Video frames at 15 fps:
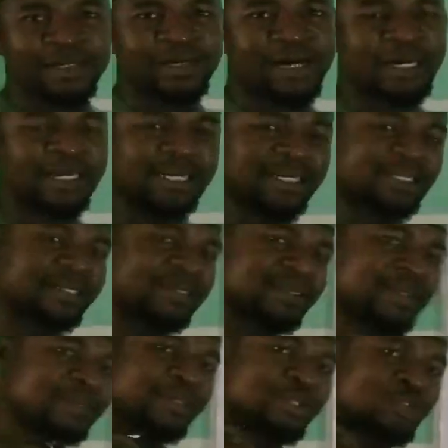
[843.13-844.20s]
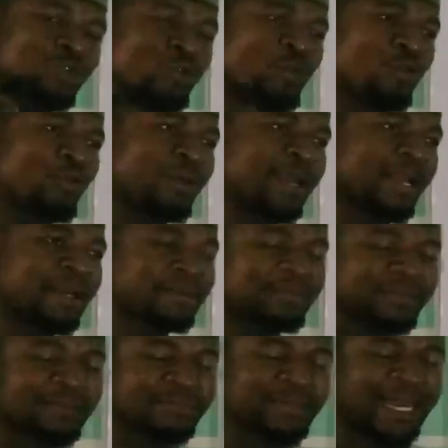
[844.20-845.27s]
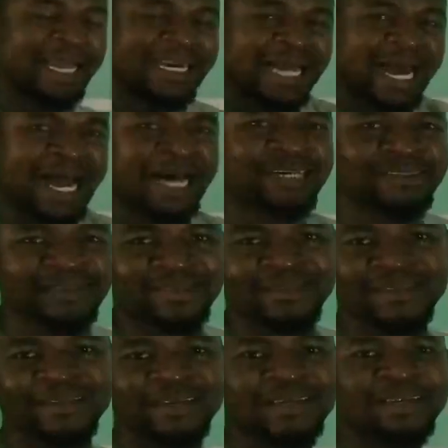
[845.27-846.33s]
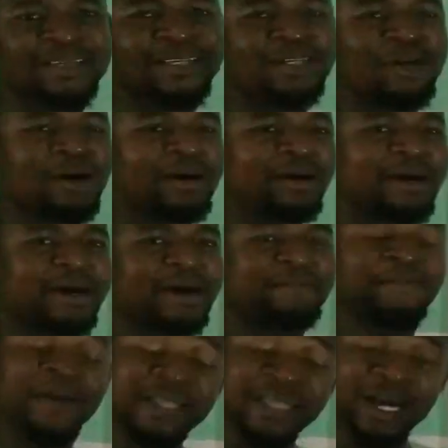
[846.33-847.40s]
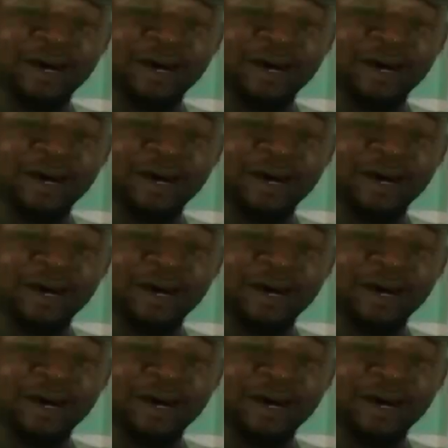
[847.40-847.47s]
at least to enhance your further